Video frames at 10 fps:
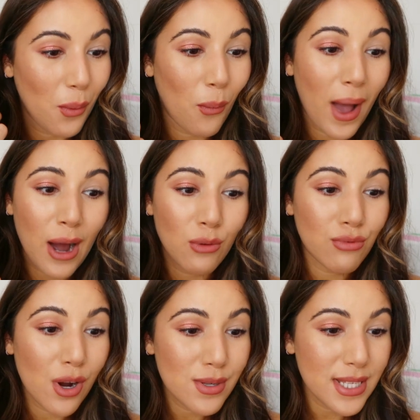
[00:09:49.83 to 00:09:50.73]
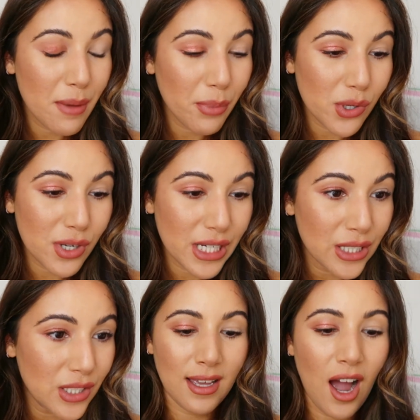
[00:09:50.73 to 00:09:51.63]
wow, rosehip
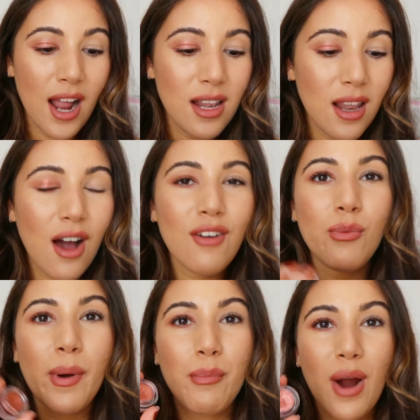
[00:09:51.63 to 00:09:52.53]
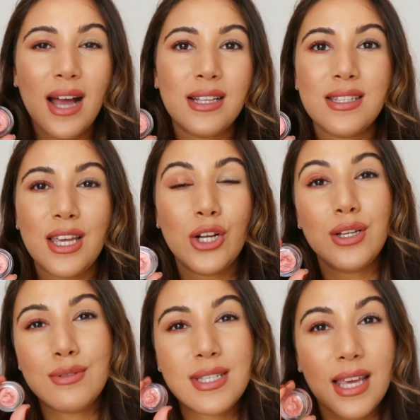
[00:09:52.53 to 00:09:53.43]
oil. I love when brands
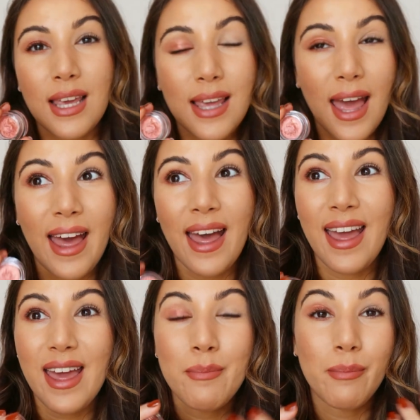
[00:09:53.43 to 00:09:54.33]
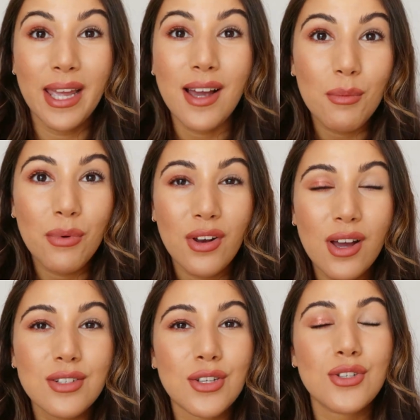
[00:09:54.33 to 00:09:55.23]
include skincare in makeup
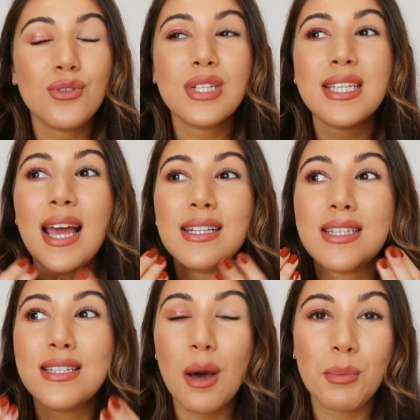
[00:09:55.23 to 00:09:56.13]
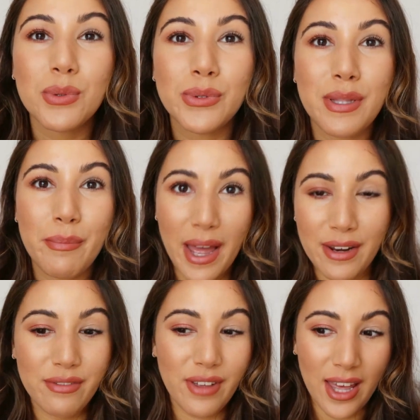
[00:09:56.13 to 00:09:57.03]
products, because you just get double the
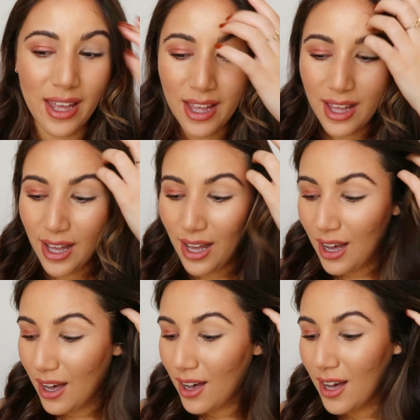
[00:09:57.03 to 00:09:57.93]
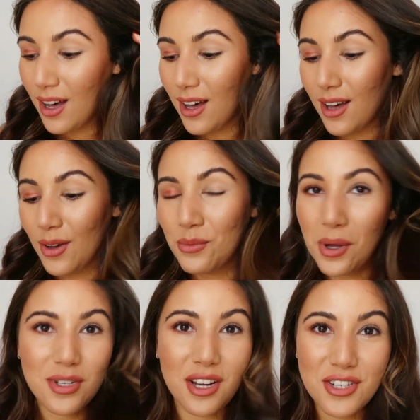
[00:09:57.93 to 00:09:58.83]
benefit.
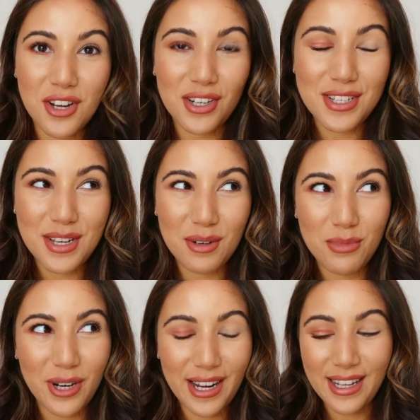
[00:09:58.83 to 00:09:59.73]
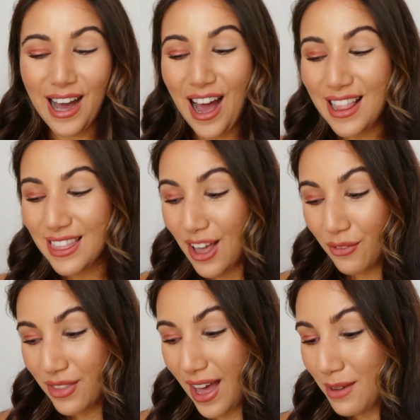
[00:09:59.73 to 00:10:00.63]
Well done, Charlotte Tilbury. I
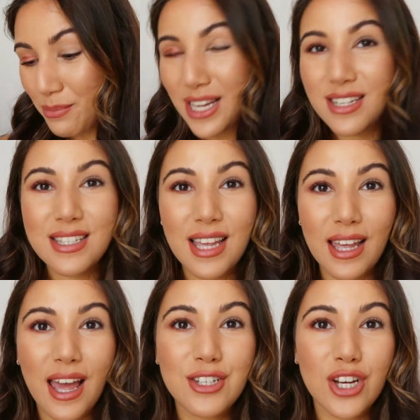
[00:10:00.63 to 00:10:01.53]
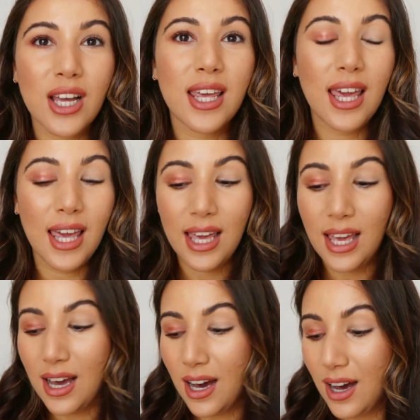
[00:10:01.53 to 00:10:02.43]
love that. Being a skincare
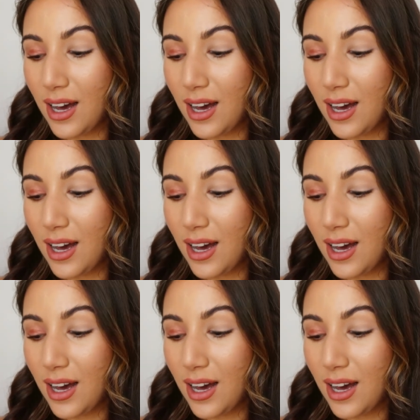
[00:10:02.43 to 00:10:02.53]
junkie,